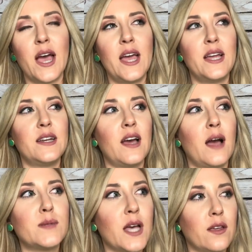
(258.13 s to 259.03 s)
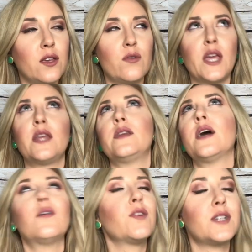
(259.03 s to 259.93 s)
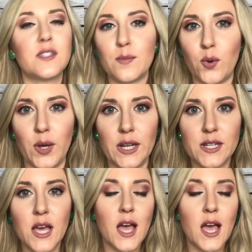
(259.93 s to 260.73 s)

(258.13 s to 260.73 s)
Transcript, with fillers: and I'm telling you, they never disappoint.